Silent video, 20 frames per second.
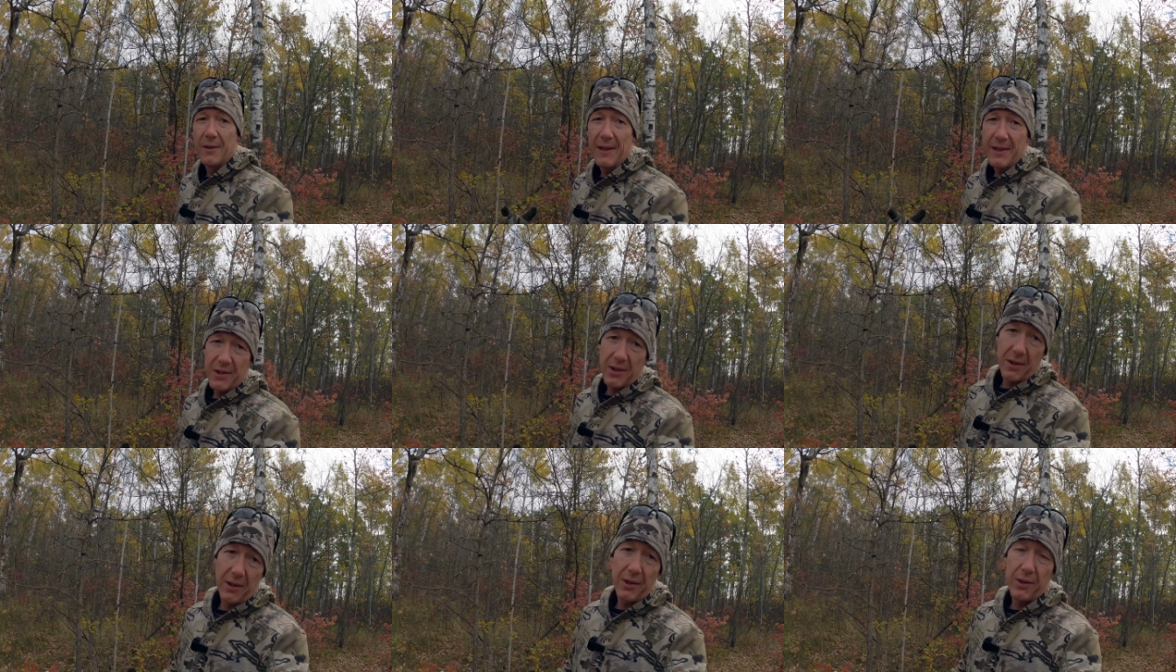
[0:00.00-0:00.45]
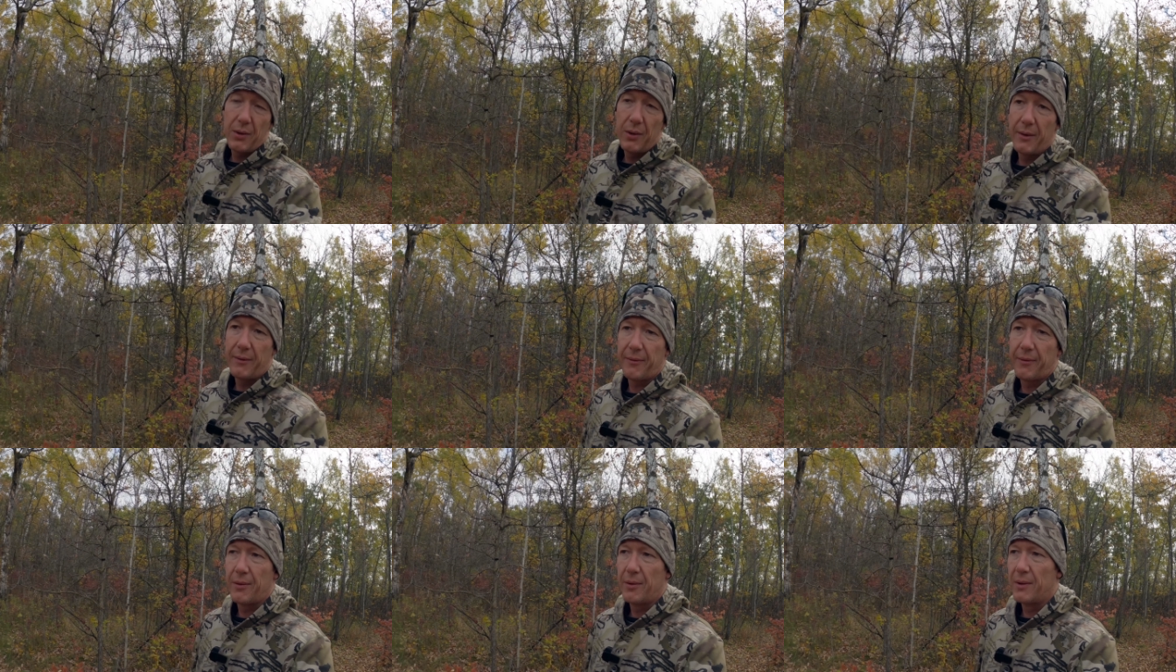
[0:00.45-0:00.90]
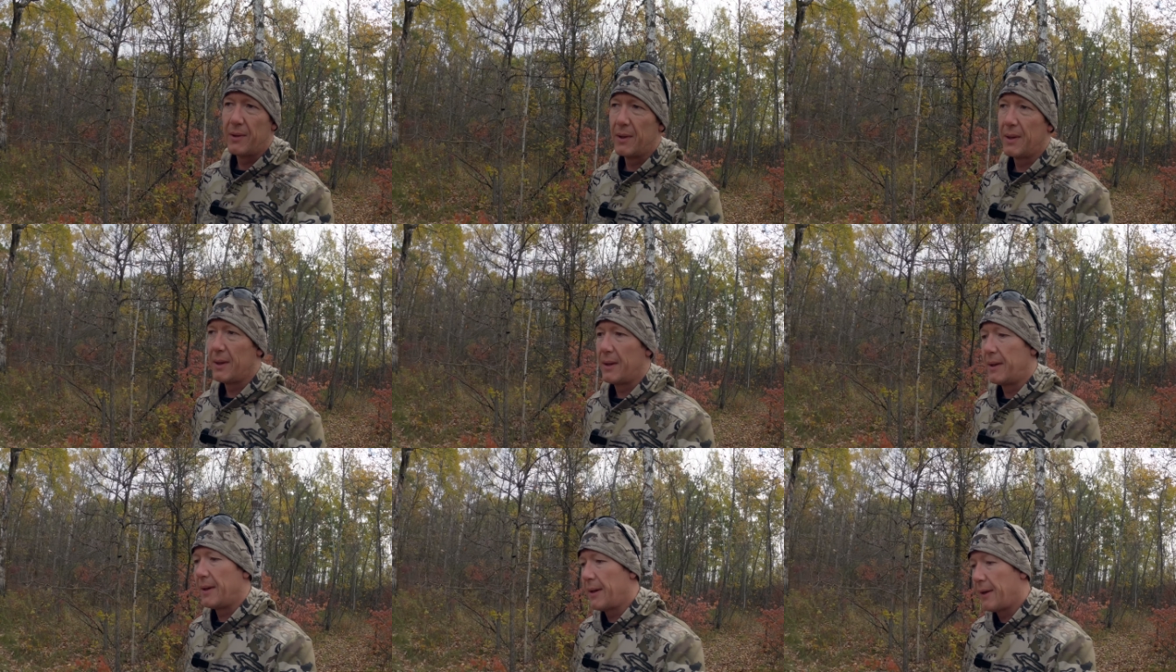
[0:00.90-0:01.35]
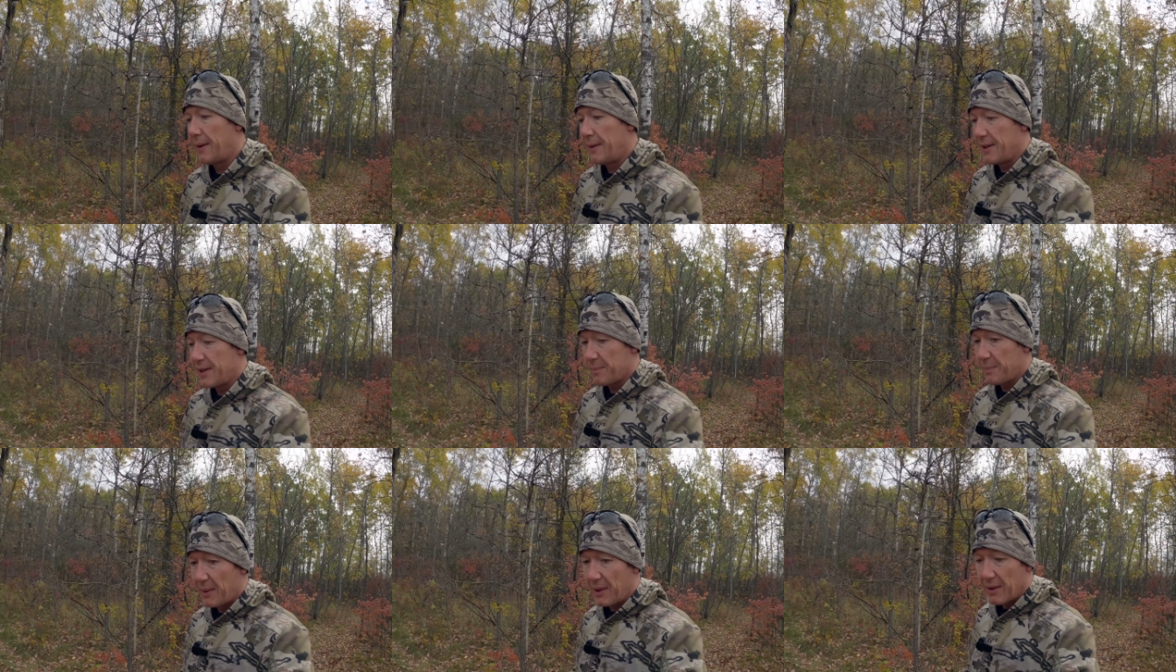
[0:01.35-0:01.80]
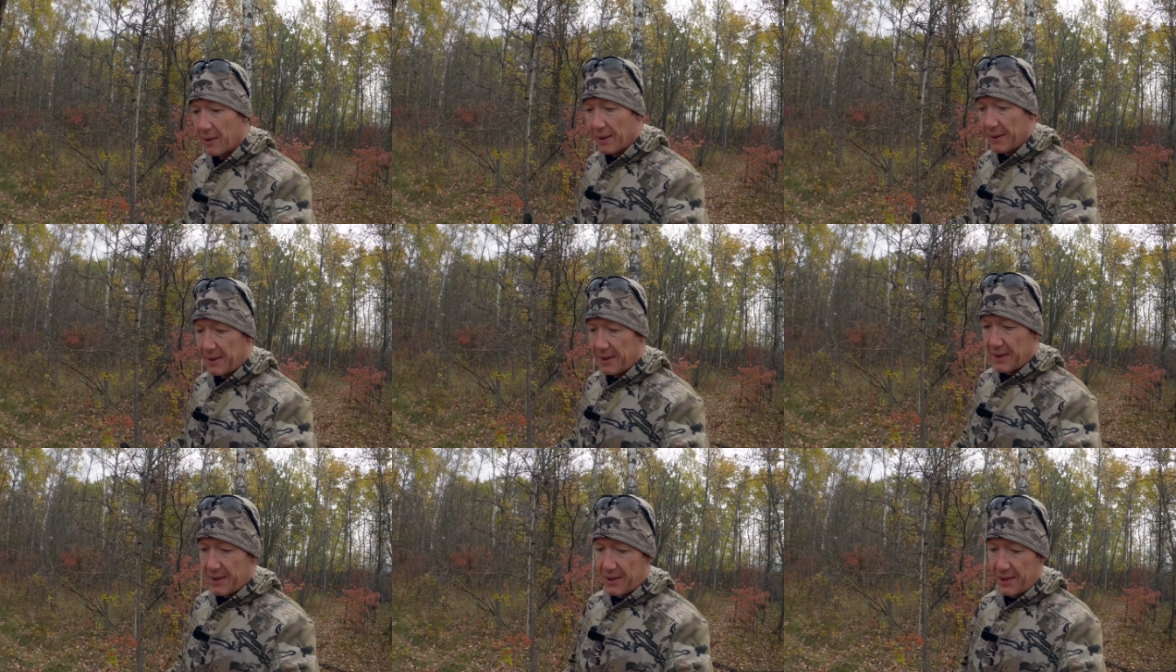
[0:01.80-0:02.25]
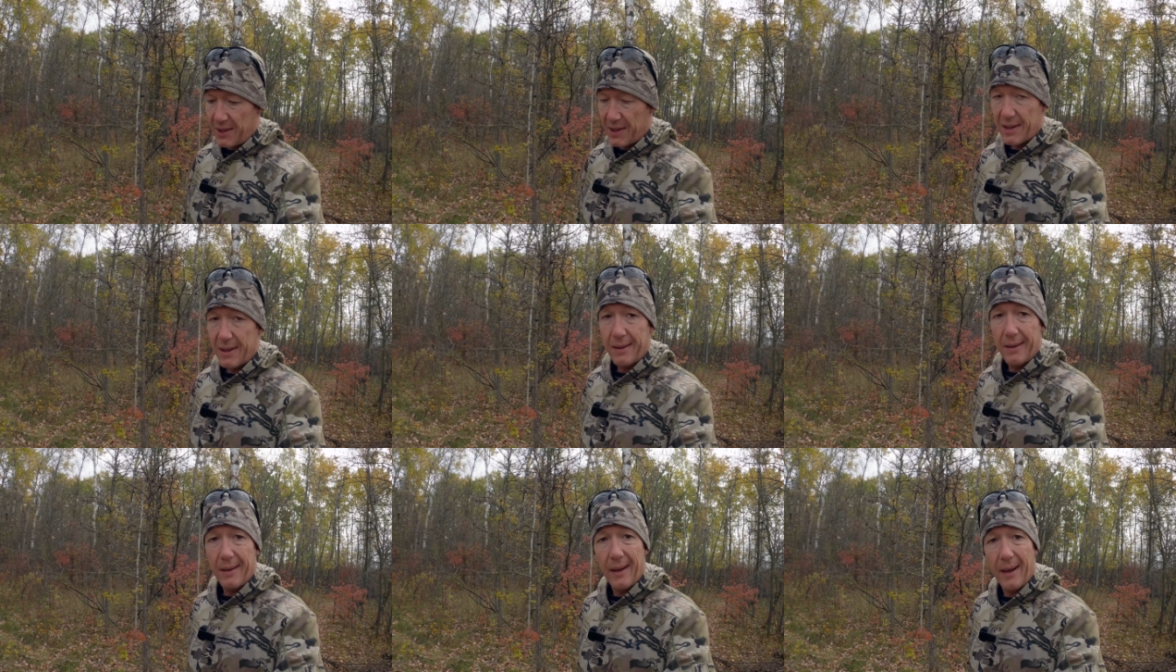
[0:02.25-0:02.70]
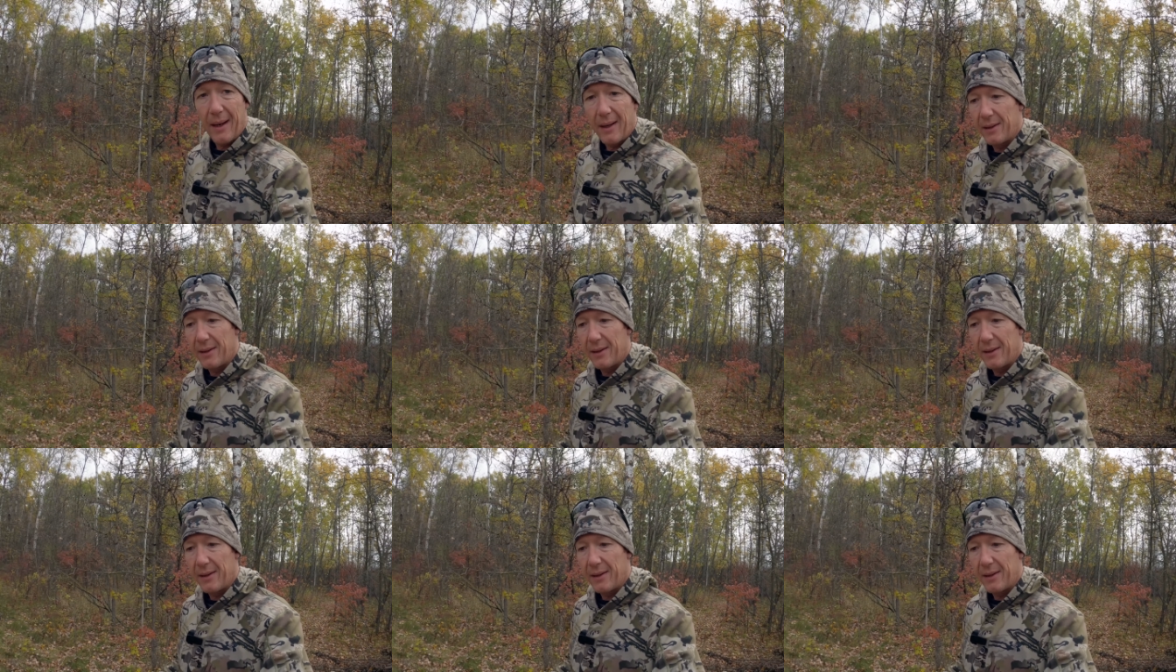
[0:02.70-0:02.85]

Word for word: So that's gonna do it for this bear hunting season.